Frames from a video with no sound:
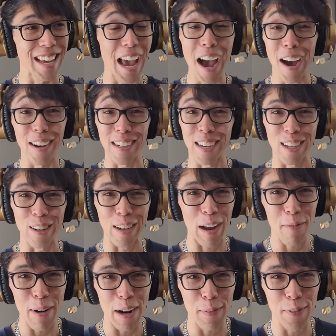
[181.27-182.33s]
yeah, I'm going to go get
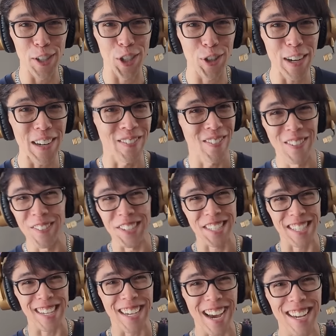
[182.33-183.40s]
ready for stream. We'll
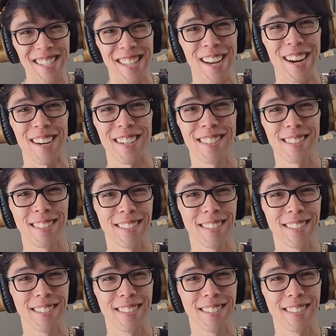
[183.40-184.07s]
see you guys there.